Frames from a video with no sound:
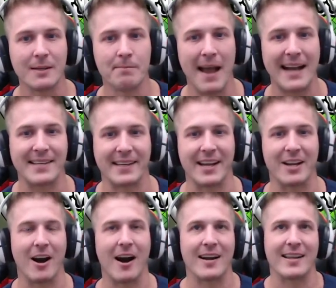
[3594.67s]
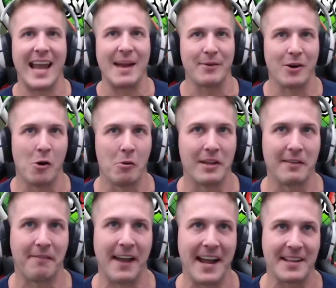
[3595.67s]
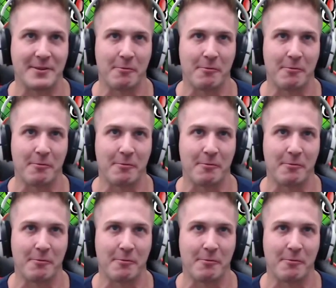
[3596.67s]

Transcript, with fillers: Mexican God Gamer only fans